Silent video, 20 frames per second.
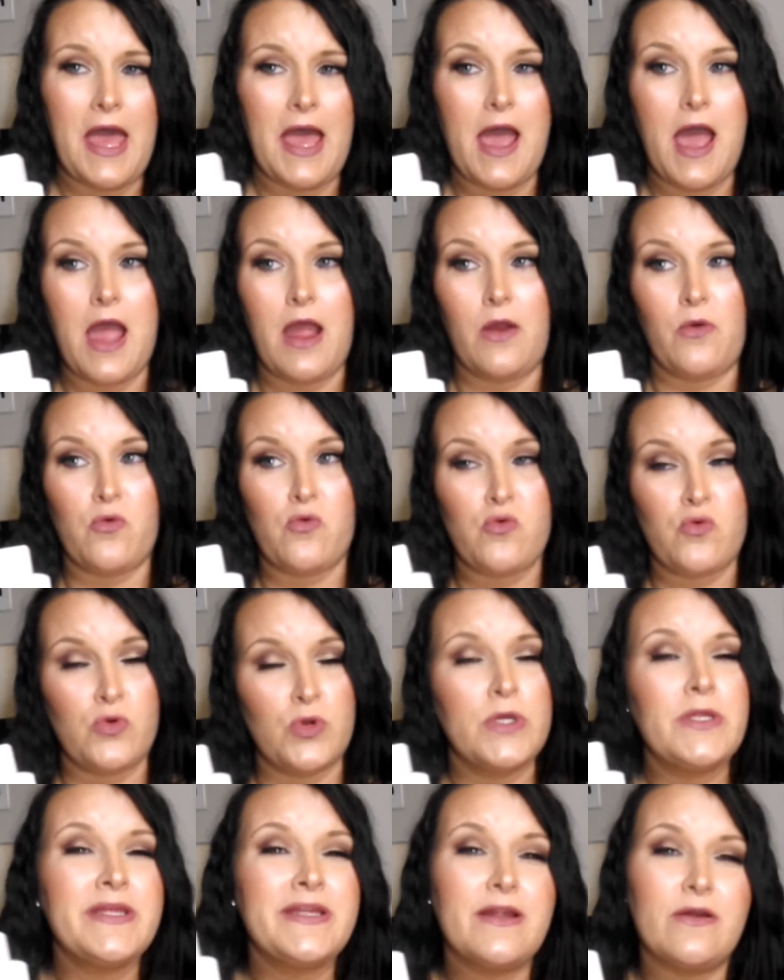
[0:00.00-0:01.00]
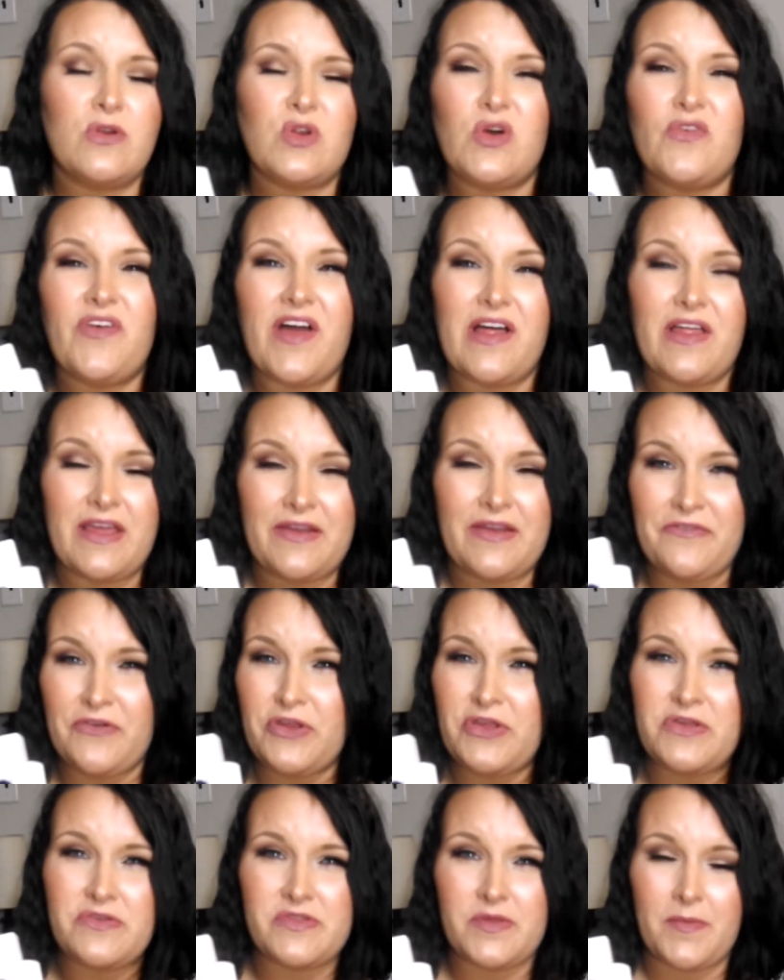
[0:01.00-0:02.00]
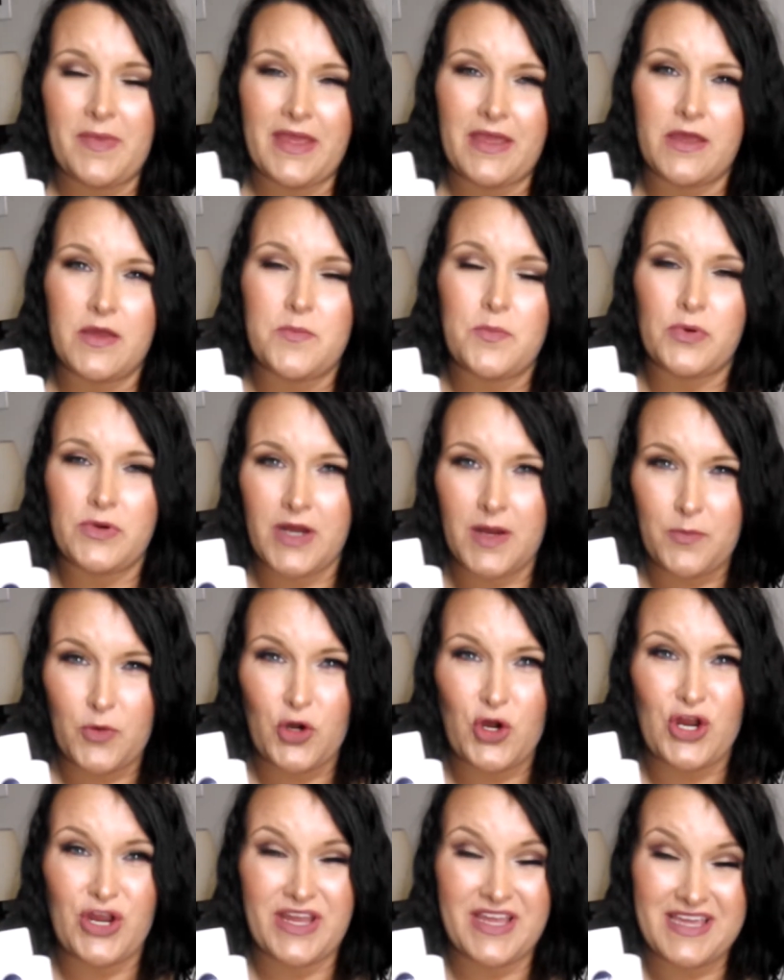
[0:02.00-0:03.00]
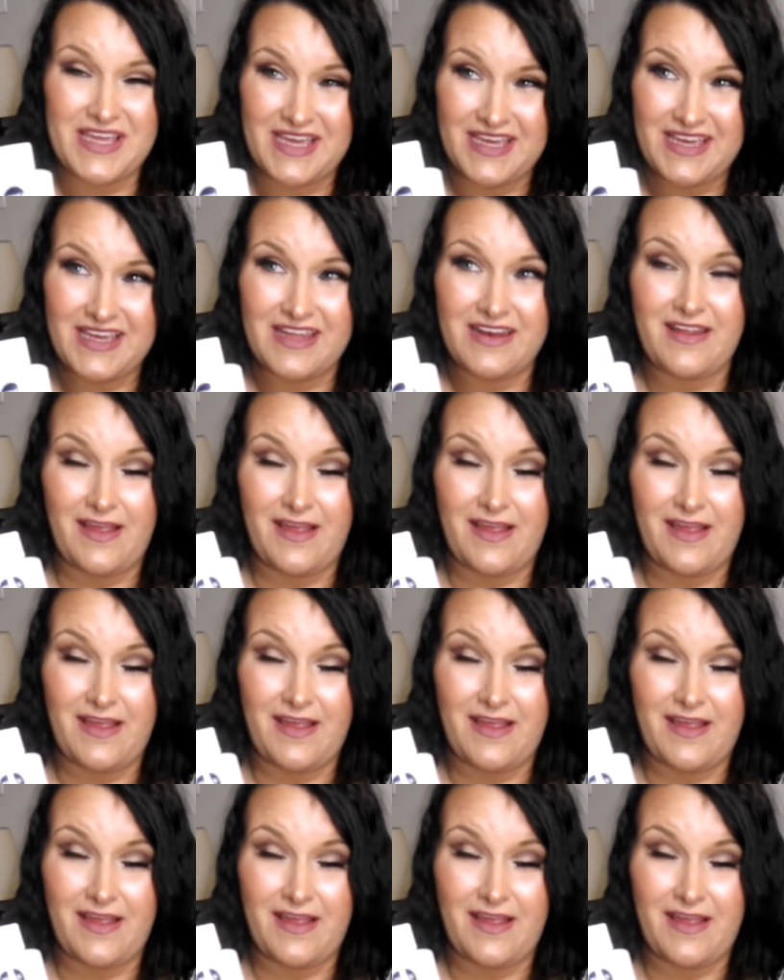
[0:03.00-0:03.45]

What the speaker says: I really don't know if I'll ever use a makeup primer again.